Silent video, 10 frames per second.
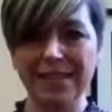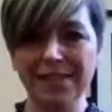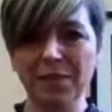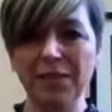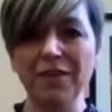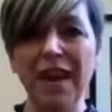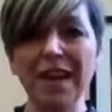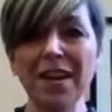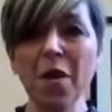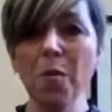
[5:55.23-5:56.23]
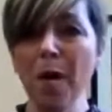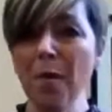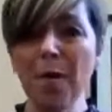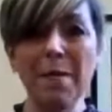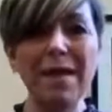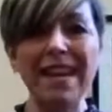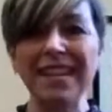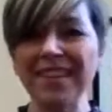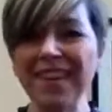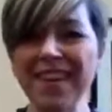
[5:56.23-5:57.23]
So it's find out what we're
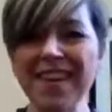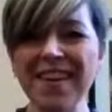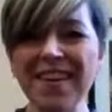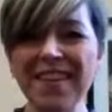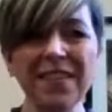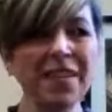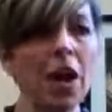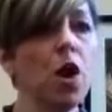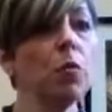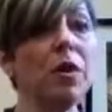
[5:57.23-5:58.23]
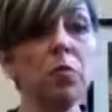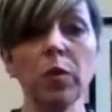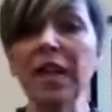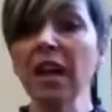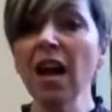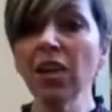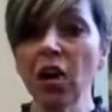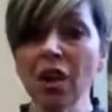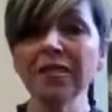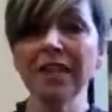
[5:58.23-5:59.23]
made of when we are
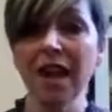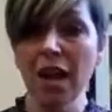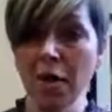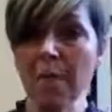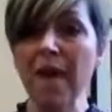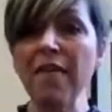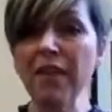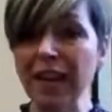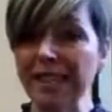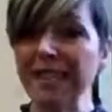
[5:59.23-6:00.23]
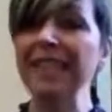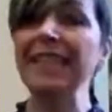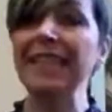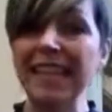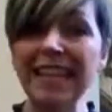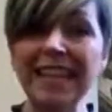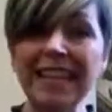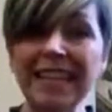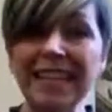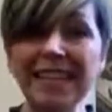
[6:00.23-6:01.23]
called to help our friends in
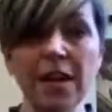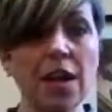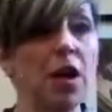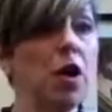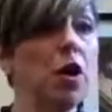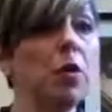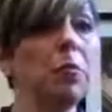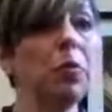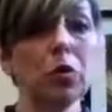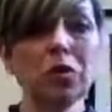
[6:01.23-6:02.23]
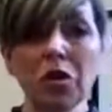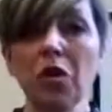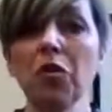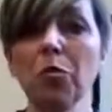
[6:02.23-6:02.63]
need. But